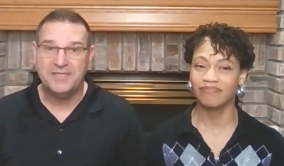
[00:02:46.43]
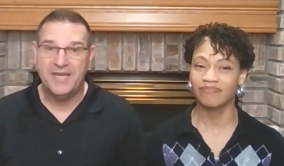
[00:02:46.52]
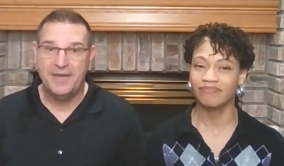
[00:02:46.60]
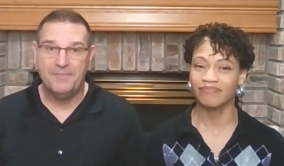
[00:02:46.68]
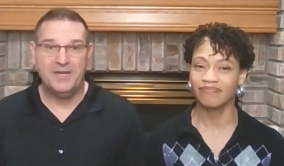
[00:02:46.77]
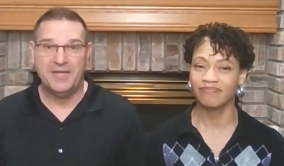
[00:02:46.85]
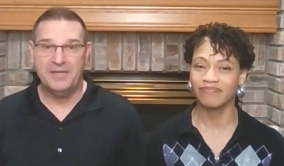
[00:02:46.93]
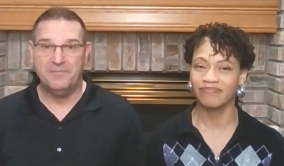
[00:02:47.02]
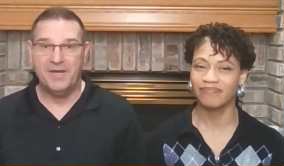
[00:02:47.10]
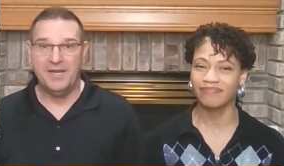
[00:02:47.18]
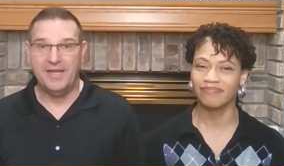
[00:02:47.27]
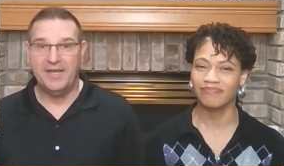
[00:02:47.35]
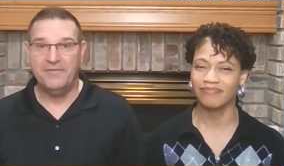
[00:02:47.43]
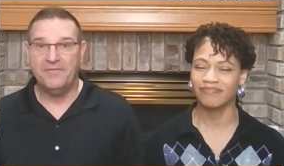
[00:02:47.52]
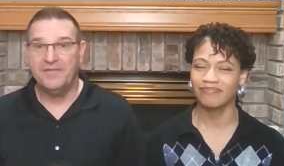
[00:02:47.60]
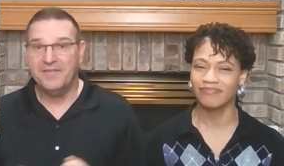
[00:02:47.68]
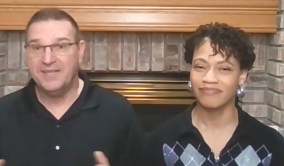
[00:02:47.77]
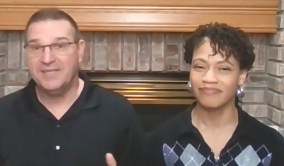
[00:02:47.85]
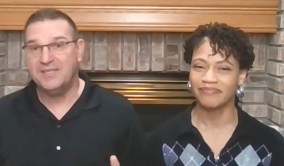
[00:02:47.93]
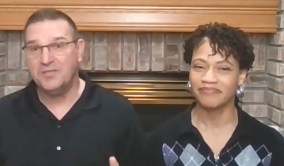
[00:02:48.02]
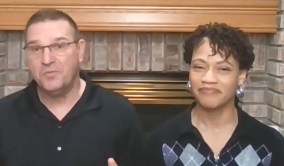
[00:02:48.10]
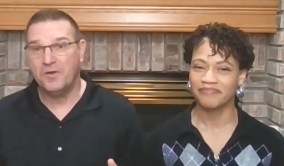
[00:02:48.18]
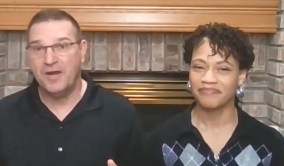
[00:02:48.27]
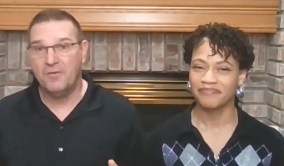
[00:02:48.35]
Speaker 1: happening in my life. This
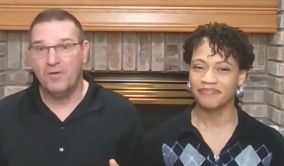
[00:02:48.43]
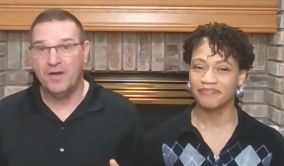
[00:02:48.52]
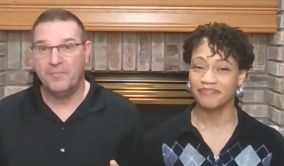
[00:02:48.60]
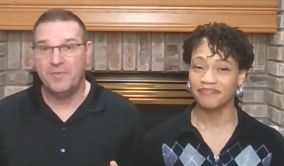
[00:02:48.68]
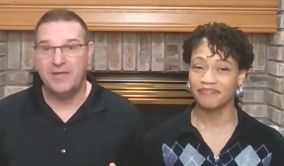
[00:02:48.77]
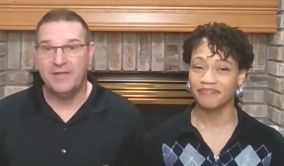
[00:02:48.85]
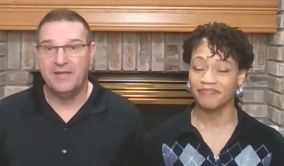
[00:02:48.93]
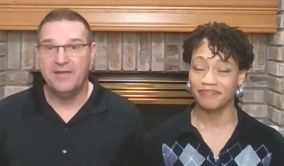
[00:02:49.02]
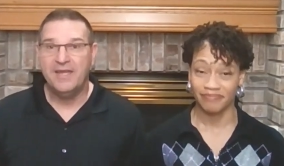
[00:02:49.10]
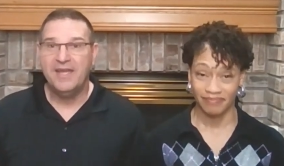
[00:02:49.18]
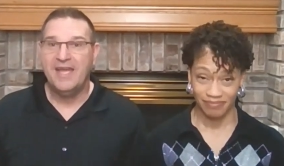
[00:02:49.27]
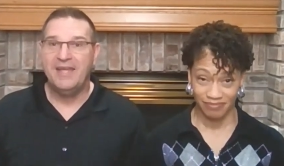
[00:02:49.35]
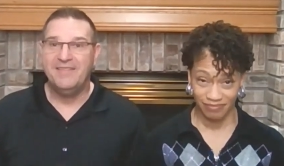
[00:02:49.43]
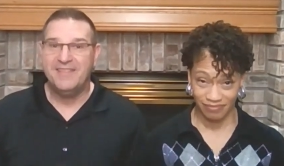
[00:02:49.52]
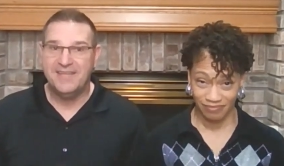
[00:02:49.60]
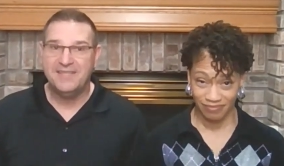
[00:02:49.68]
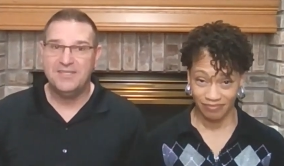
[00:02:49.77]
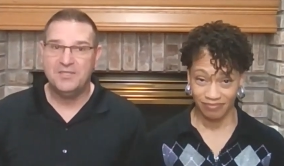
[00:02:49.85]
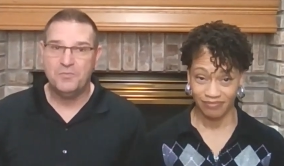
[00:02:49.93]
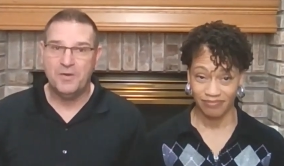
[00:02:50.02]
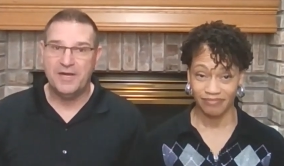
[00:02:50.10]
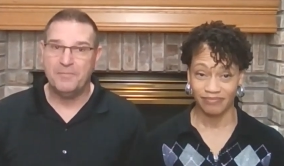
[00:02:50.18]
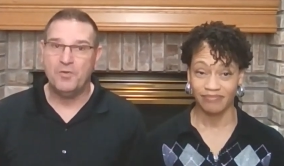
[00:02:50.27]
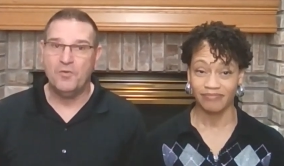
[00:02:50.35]
is where I want to be. And this is
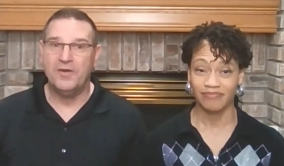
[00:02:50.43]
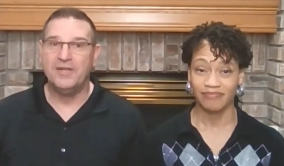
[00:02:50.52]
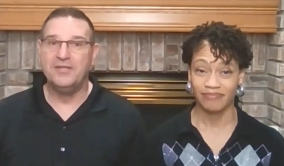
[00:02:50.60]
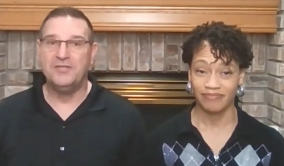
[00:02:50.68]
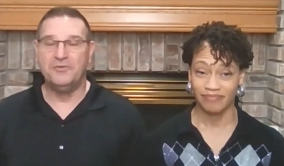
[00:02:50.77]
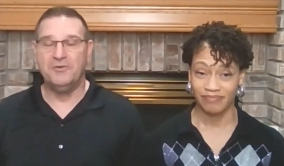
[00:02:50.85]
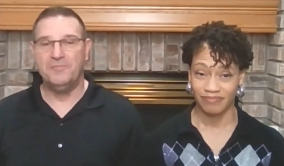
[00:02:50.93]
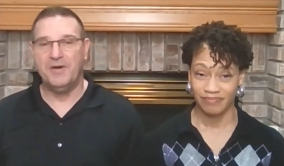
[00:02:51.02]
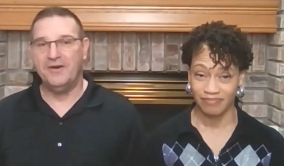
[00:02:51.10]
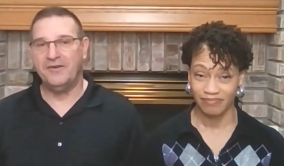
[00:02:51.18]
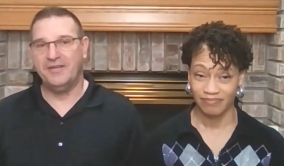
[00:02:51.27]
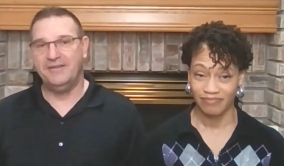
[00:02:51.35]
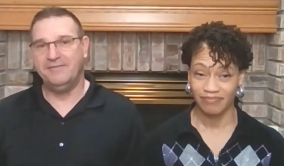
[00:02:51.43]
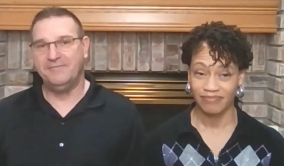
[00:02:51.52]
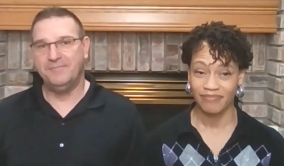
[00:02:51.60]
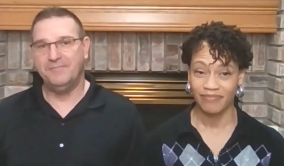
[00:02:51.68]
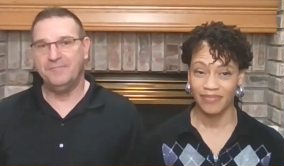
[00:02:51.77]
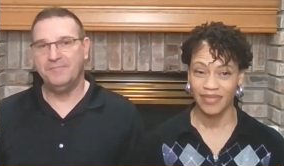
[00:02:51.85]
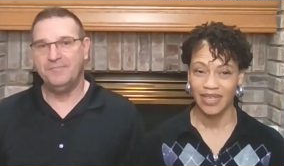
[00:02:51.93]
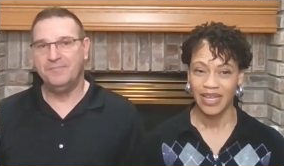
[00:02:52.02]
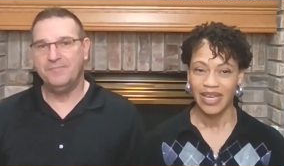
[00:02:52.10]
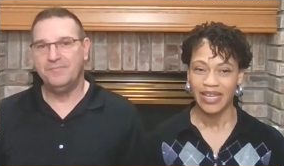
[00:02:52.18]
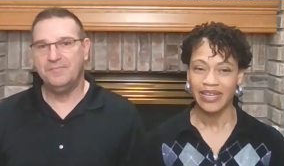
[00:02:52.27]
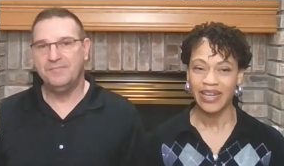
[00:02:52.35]
what I'm going to do about it.
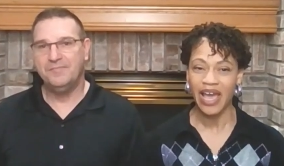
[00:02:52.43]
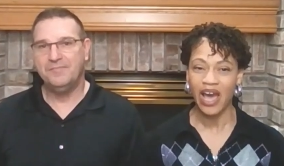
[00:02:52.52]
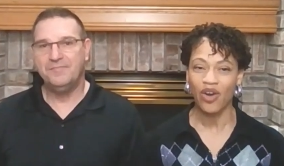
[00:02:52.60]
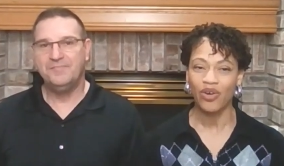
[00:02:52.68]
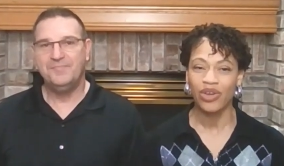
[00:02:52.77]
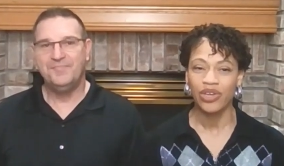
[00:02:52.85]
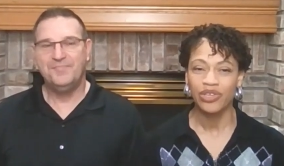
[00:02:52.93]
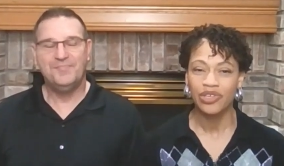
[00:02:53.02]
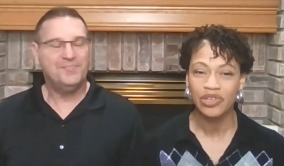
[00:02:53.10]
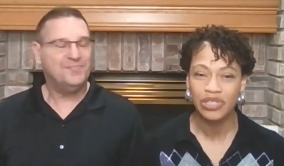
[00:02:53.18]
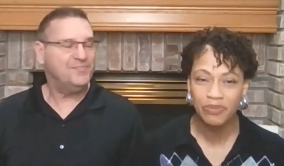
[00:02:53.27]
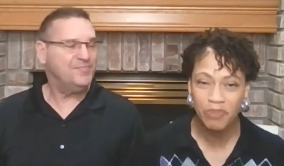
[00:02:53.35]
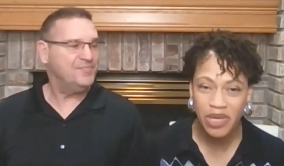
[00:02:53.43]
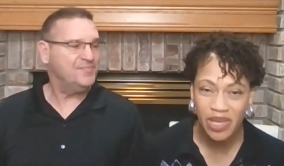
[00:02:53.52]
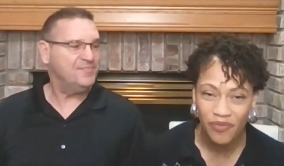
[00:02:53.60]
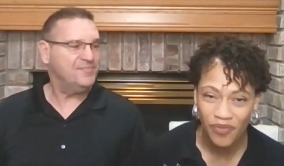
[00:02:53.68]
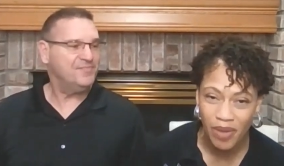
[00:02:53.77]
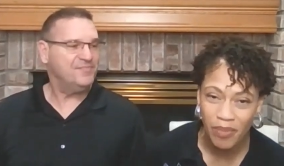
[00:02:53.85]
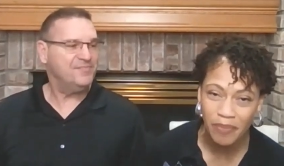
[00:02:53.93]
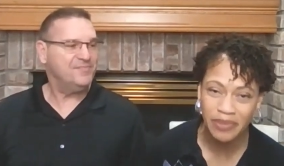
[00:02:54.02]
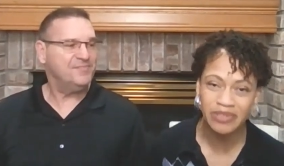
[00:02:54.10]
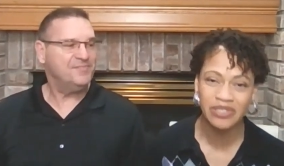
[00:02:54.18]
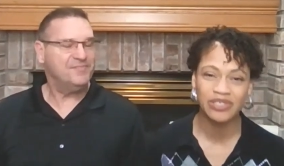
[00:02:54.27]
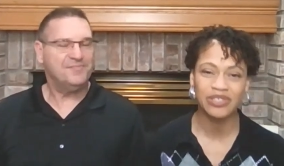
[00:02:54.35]
Speaker 2: Now, you're speaking from a
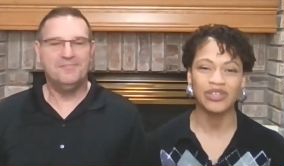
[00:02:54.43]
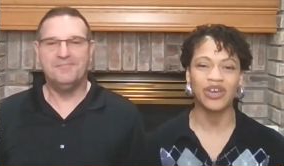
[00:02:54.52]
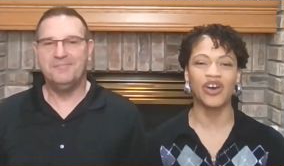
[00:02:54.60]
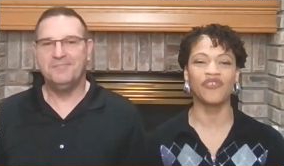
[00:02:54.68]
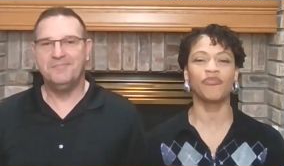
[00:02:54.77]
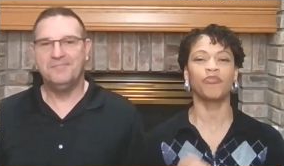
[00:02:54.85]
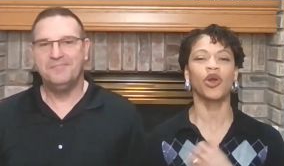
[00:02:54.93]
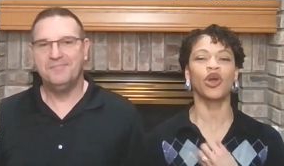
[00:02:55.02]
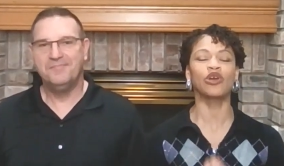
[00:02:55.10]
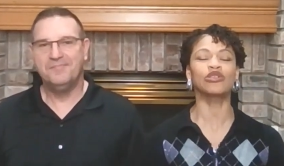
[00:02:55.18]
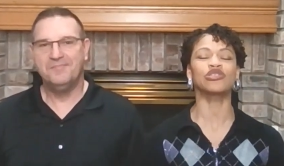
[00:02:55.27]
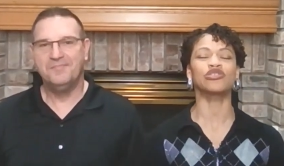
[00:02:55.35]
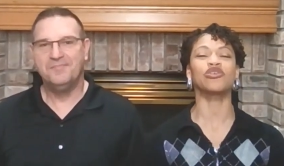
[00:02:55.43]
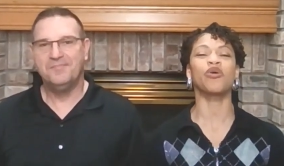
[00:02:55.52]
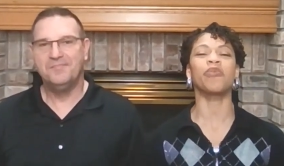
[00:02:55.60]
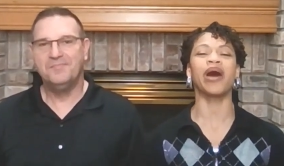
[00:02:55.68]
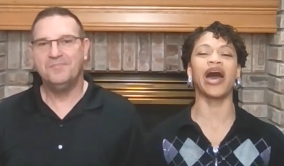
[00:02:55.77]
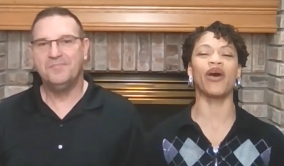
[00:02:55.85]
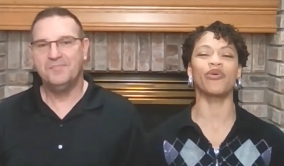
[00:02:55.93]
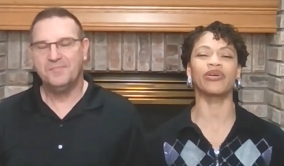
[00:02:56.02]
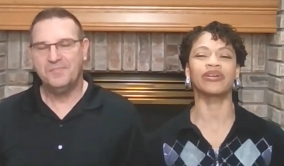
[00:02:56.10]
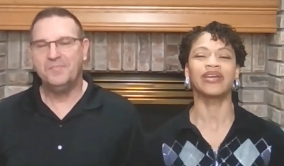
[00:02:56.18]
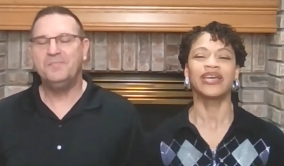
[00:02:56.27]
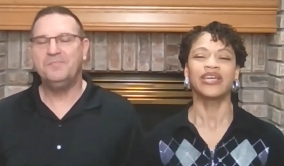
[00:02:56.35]
position of personal
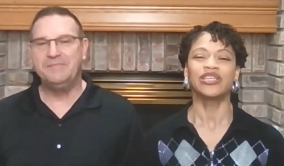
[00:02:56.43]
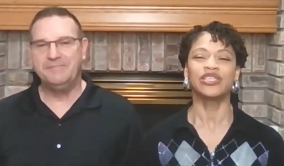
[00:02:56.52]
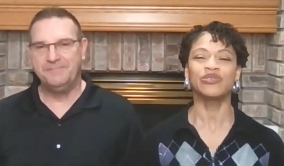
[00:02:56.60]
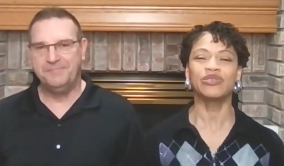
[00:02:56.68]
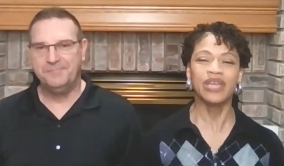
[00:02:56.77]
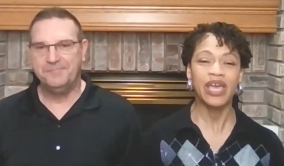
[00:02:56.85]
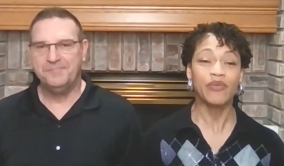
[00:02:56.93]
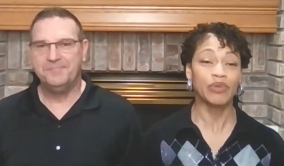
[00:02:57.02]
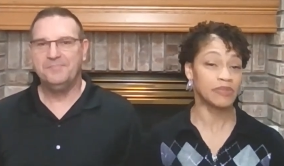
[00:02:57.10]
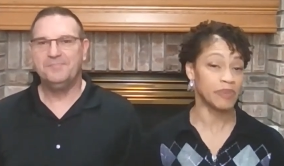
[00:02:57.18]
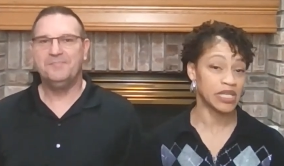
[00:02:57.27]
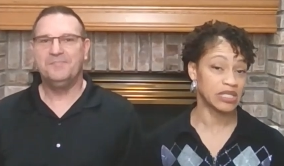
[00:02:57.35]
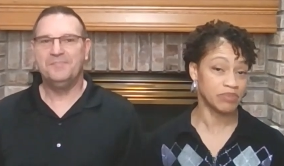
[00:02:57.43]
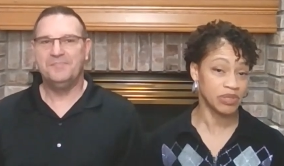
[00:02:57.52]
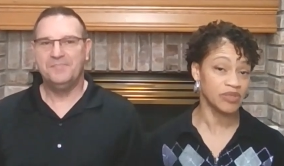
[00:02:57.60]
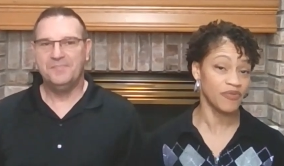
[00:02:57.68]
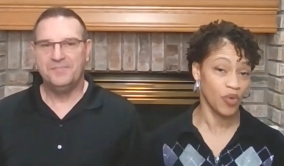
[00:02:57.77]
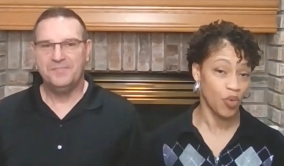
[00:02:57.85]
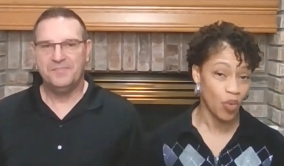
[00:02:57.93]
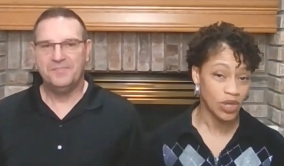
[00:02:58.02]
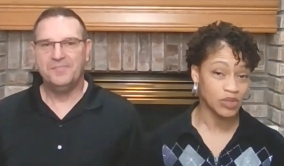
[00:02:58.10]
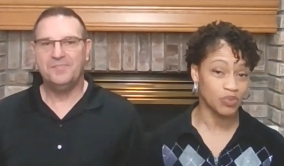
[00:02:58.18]
power. You take responsibility for what's